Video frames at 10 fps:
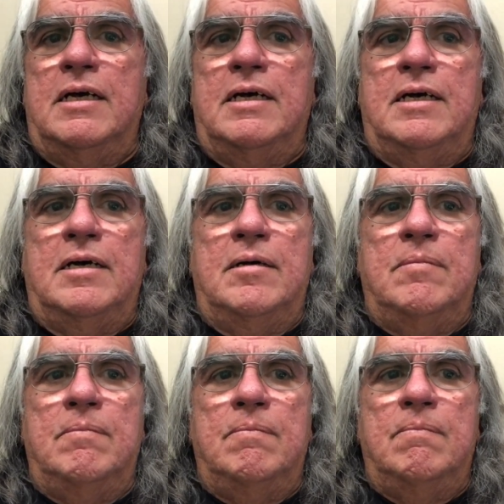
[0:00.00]

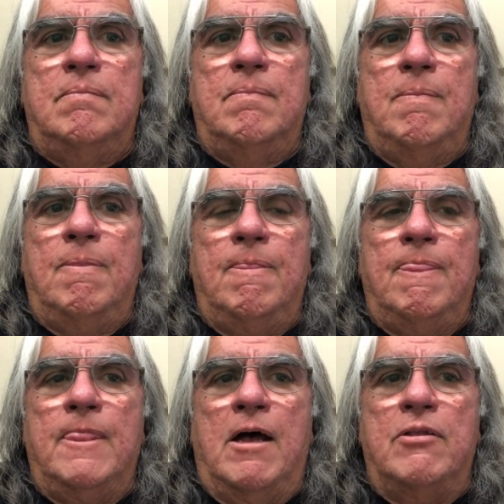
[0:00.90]

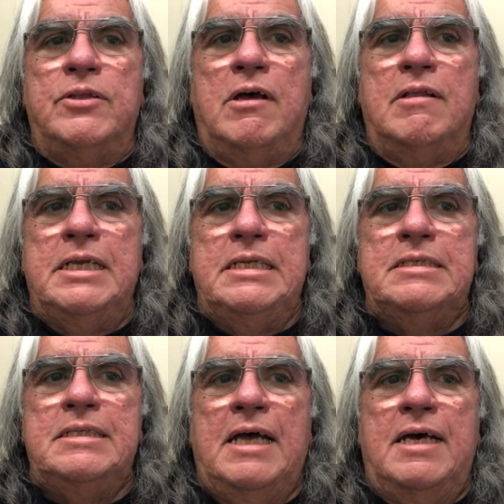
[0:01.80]
All in all, it
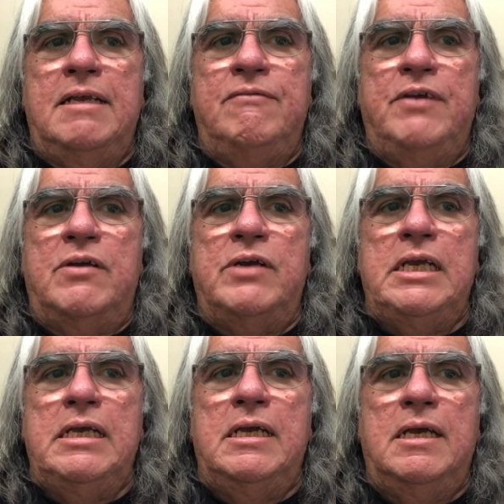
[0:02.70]
is not a
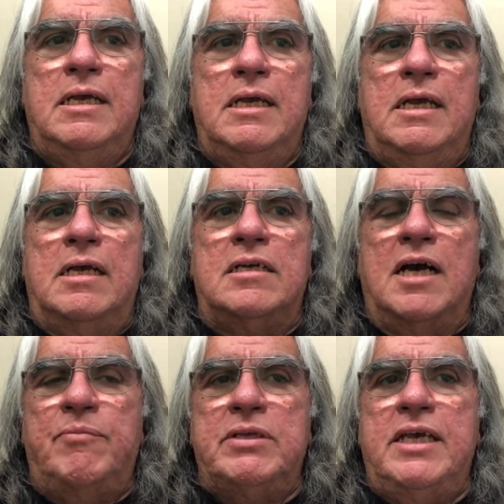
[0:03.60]
very
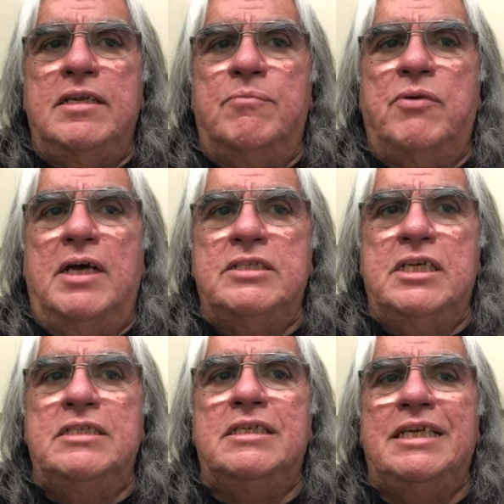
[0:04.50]
complicated
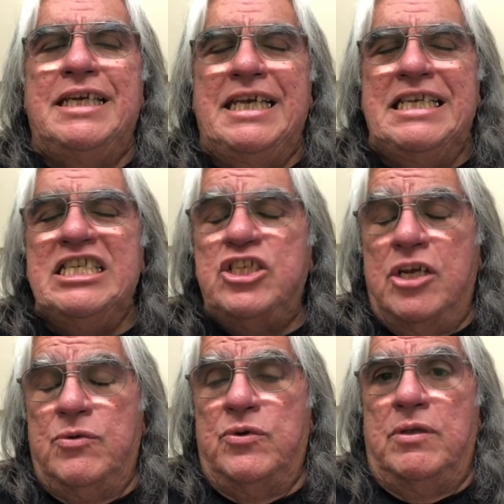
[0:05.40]
process in
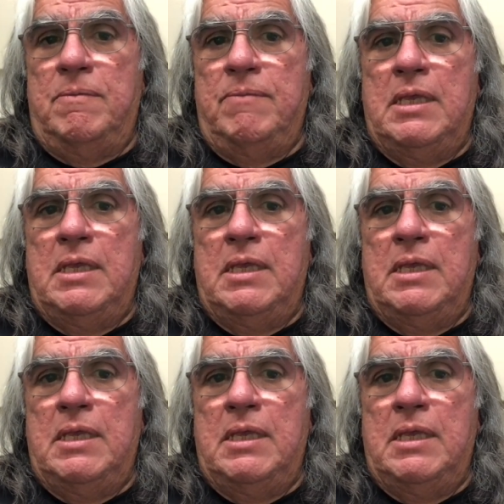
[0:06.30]
general.